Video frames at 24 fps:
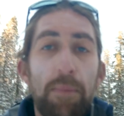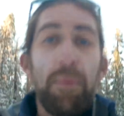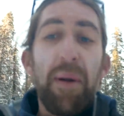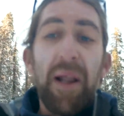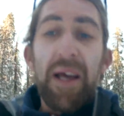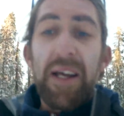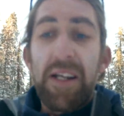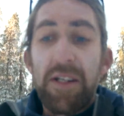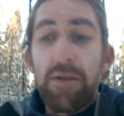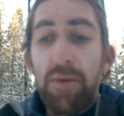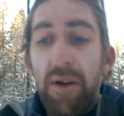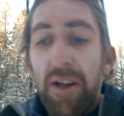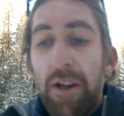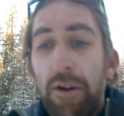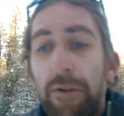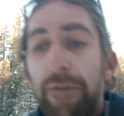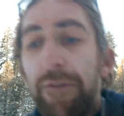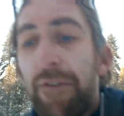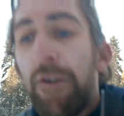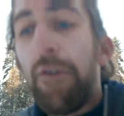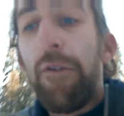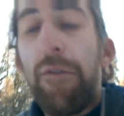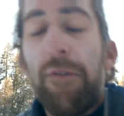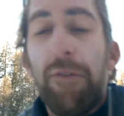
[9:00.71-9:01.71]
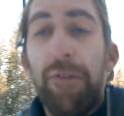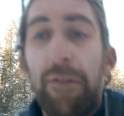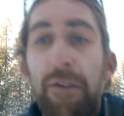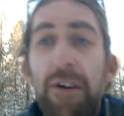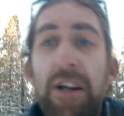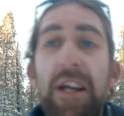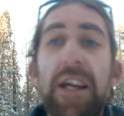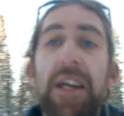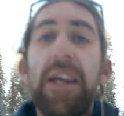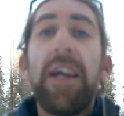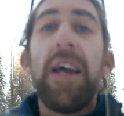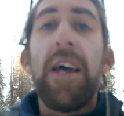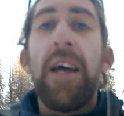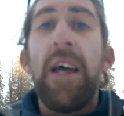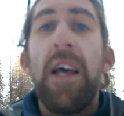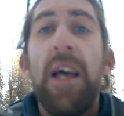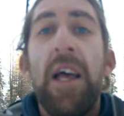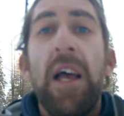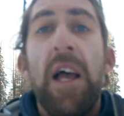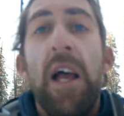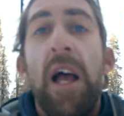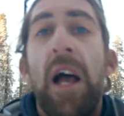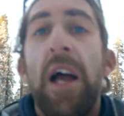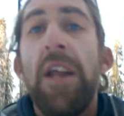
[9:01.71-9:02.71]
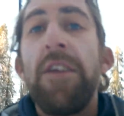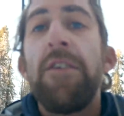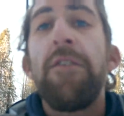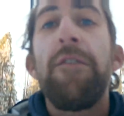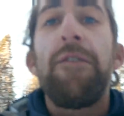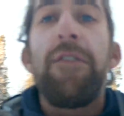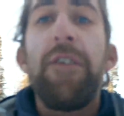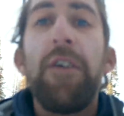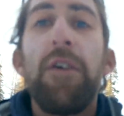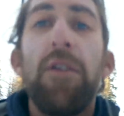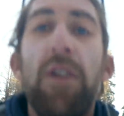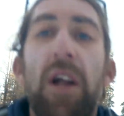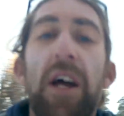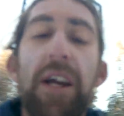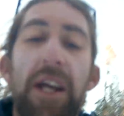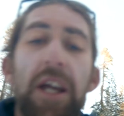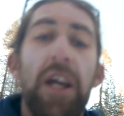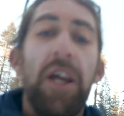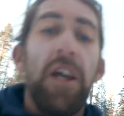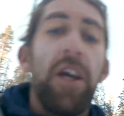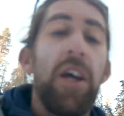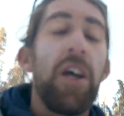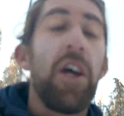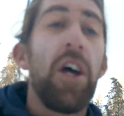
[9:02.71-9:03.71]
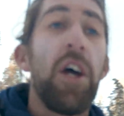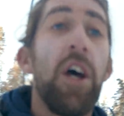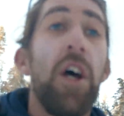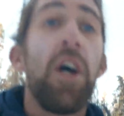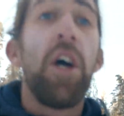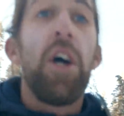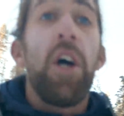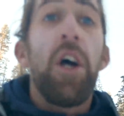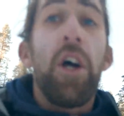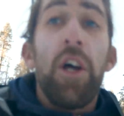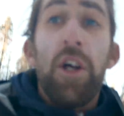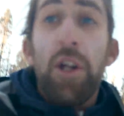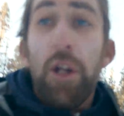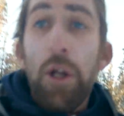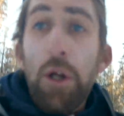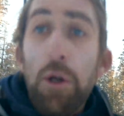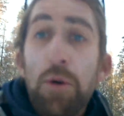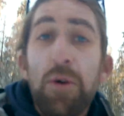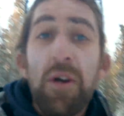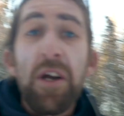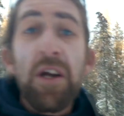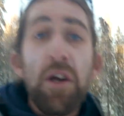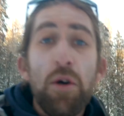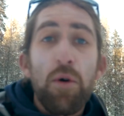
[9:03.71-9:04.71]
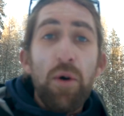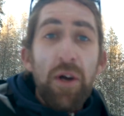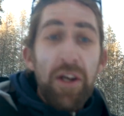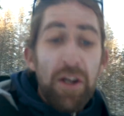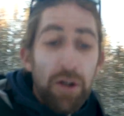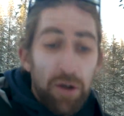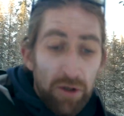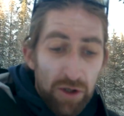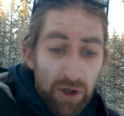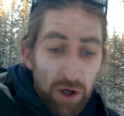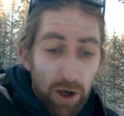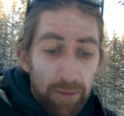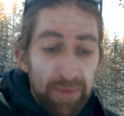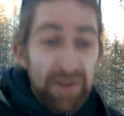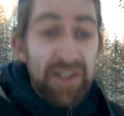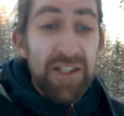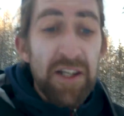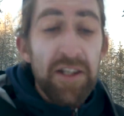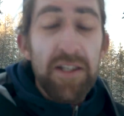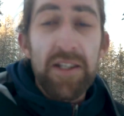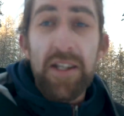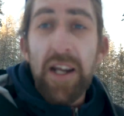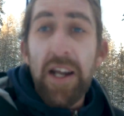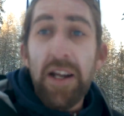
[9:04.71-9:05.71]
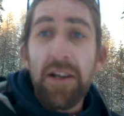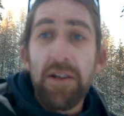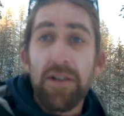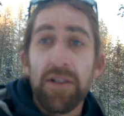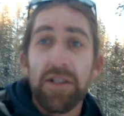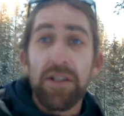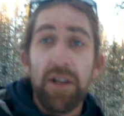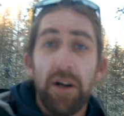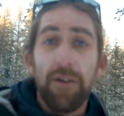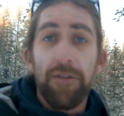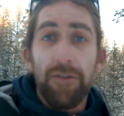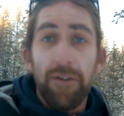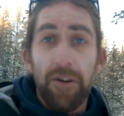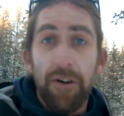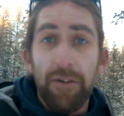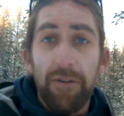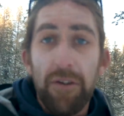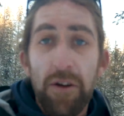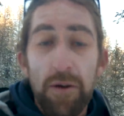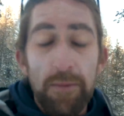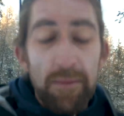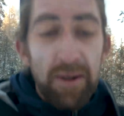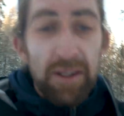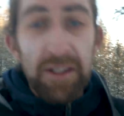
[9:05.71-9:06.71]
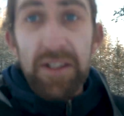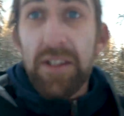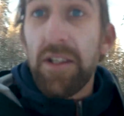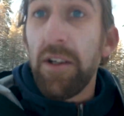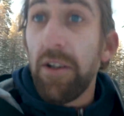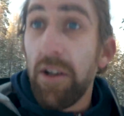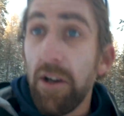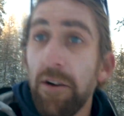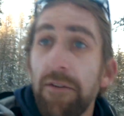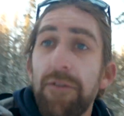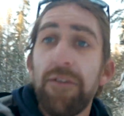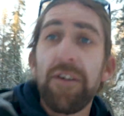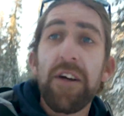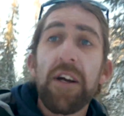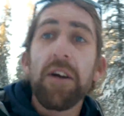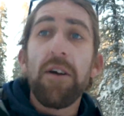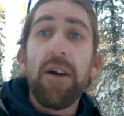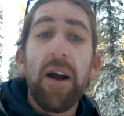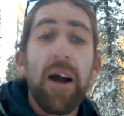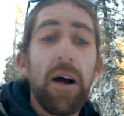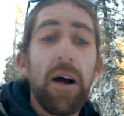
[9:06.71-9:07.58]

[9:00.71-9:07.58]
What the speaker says: a place where you feel free and you feel like you can quit your job and sustain yourself for a few months till you figure